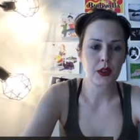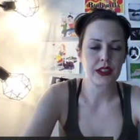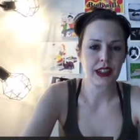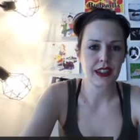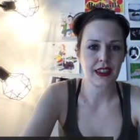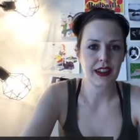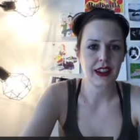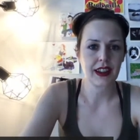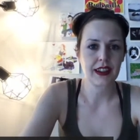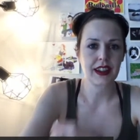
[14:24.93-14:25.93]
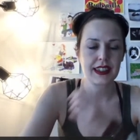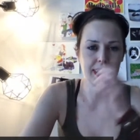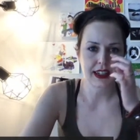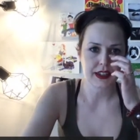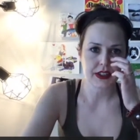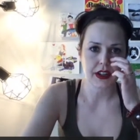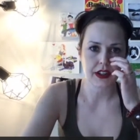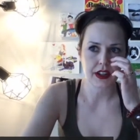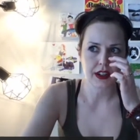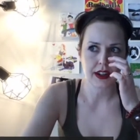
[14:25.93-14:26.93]
only, and then I, I did a
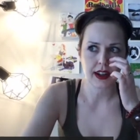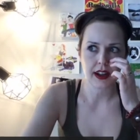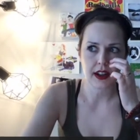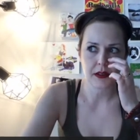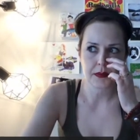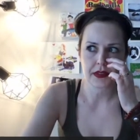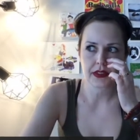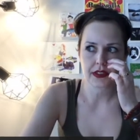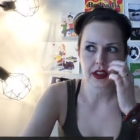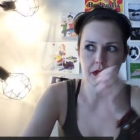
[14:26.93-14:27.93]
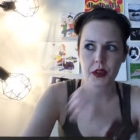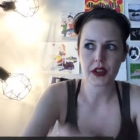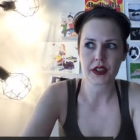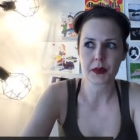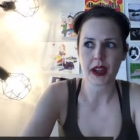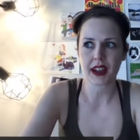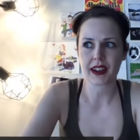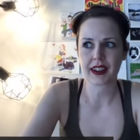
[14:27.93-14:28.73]
Kickstarter um, a few years back